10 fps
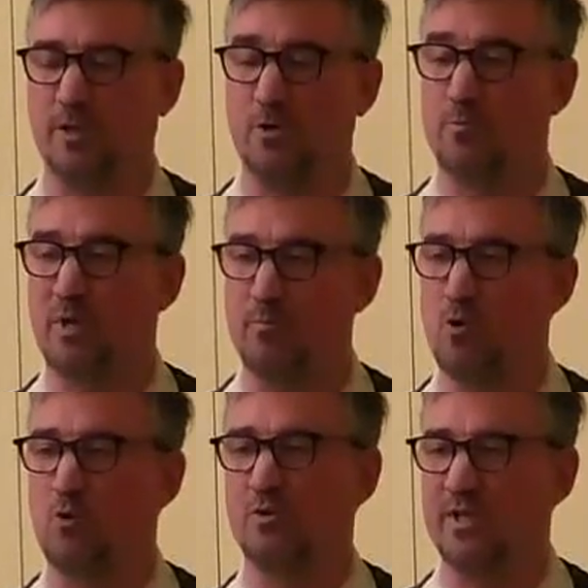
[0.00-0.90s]

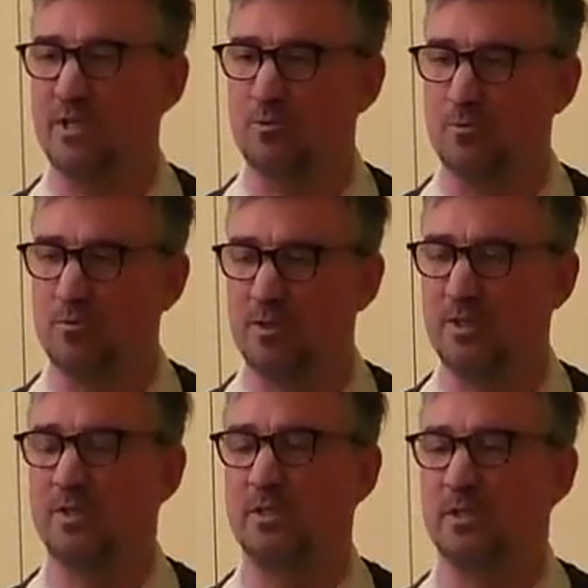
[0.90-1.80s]
primordial
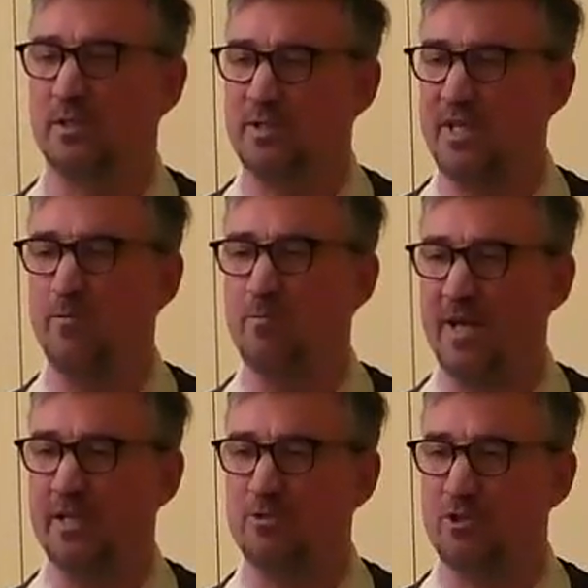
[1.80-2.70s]
deep
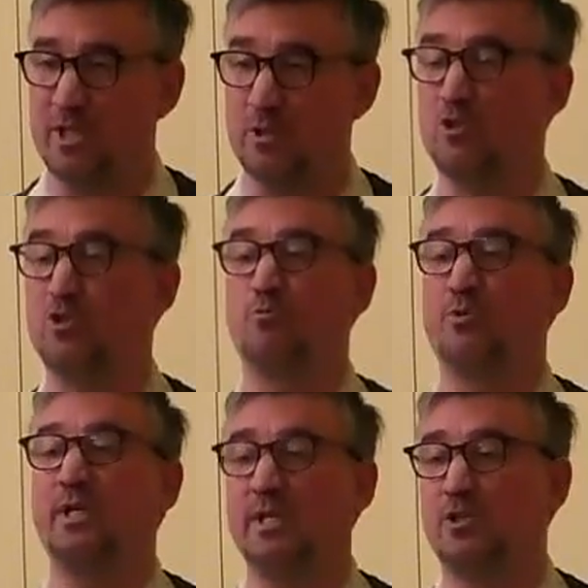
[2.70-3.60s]
energies which
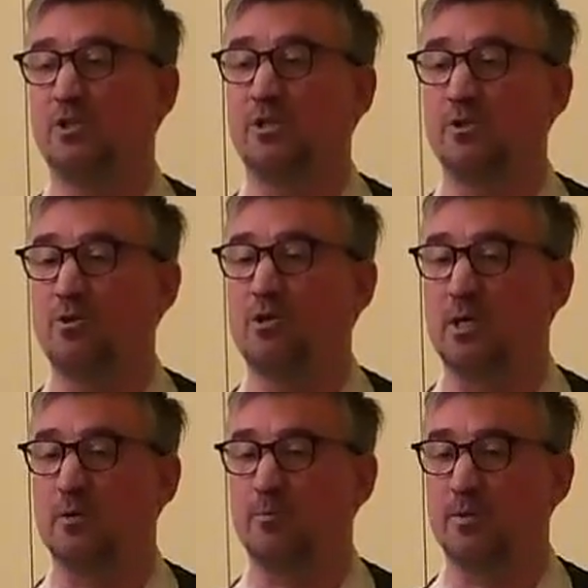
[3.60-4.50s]
really stir you
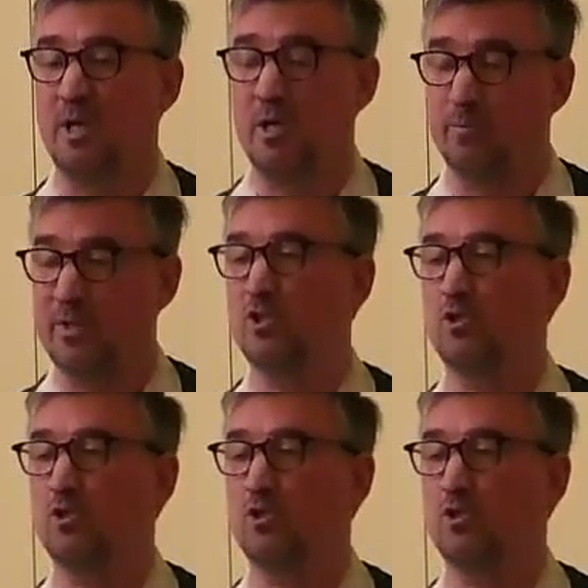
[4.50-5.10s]
up, but it's